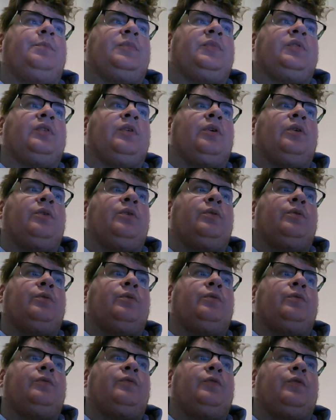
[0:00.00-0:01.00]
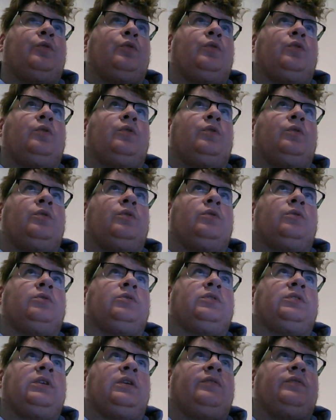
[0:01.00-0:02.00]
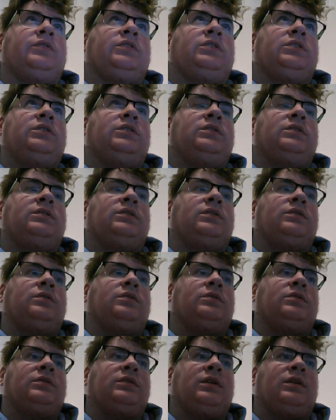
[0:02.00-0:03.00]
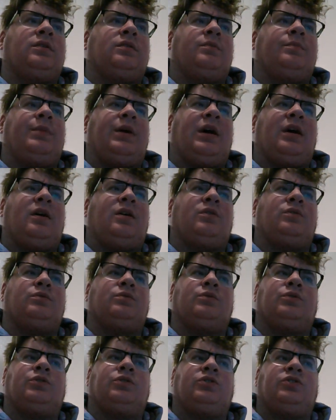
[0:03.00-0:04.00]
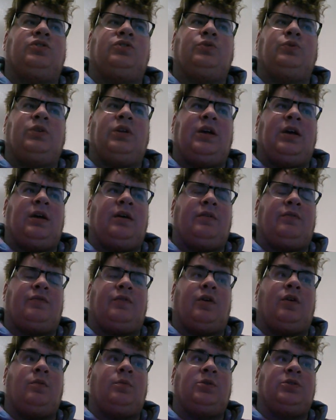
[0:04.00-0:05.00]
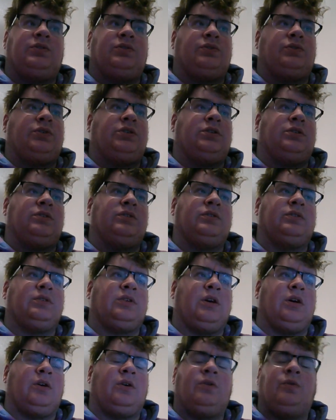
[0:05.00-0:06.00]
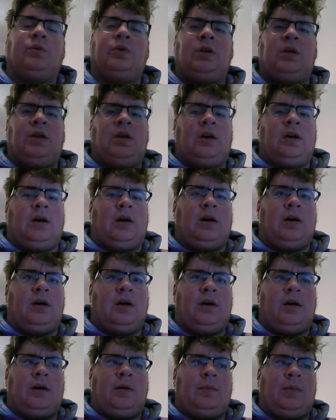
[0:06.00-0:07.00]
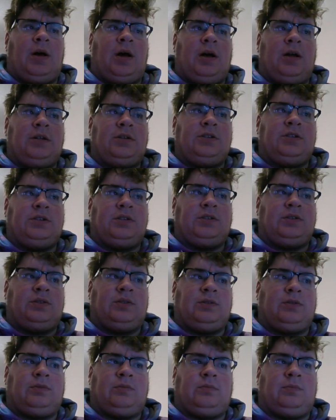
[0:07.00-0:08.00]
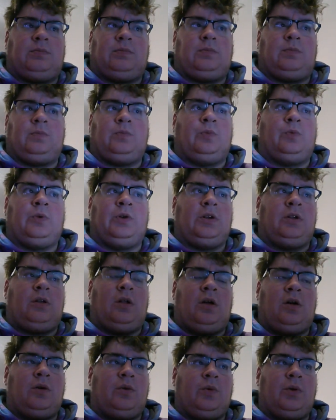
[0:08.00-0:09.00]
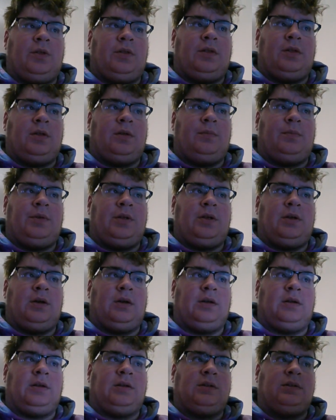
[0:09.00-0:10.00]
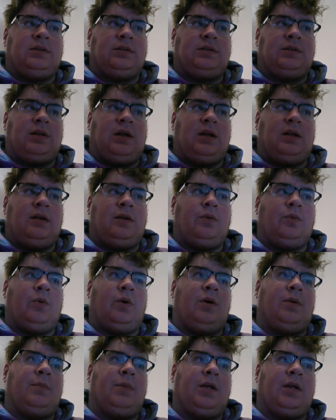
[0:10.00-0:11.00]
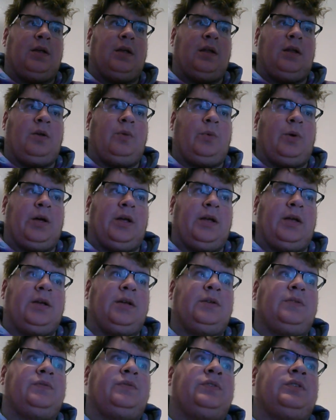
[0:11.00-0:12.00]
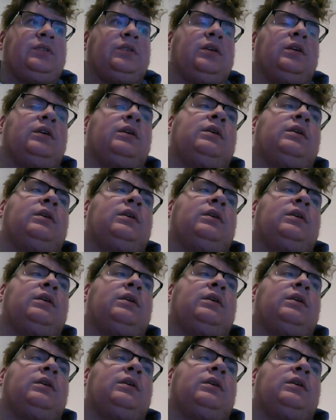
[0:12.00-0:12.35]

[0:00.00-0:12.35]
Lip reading: So for 17 till about 2.5, almost 3 years ago, I just went along with it because I didn't want to make any waves.